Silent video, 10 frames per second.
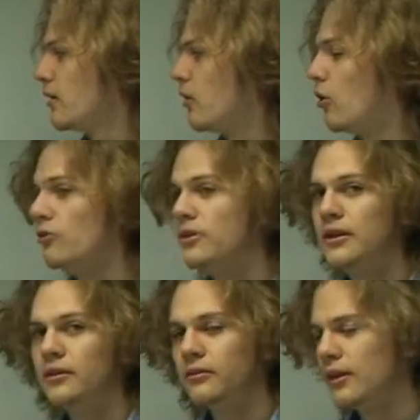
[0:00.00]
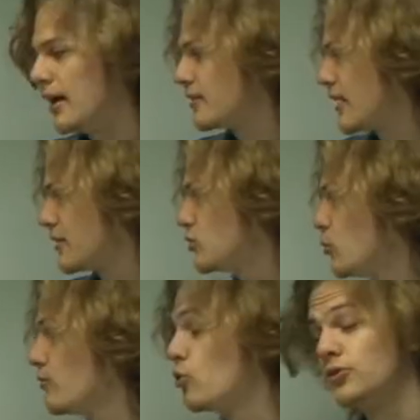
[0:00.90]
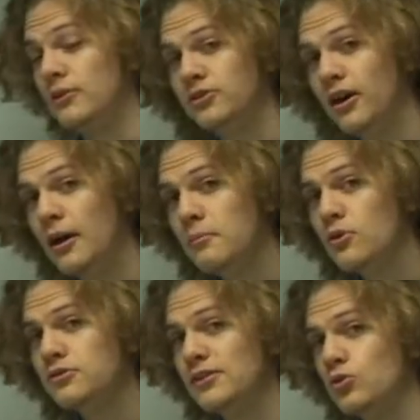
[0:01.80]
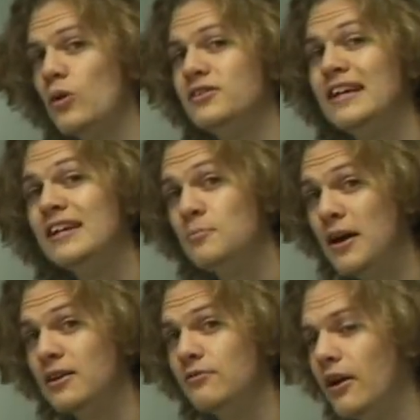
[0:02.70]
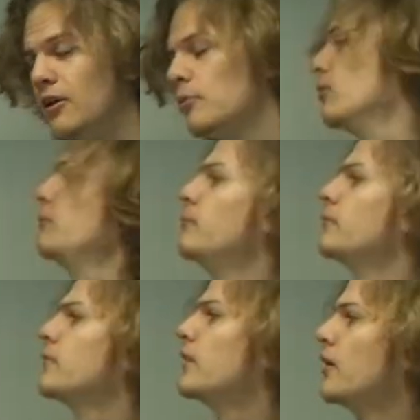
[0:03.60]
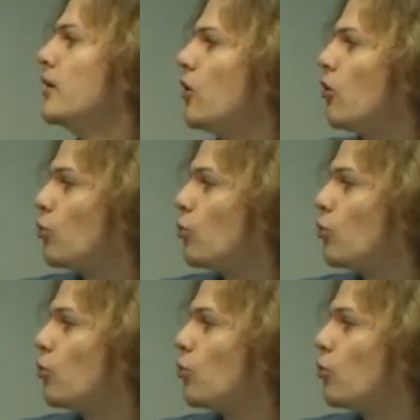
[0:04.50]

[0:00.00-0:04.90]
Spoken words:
On the x-axis, we of course have time, because that's always the independent variable. On the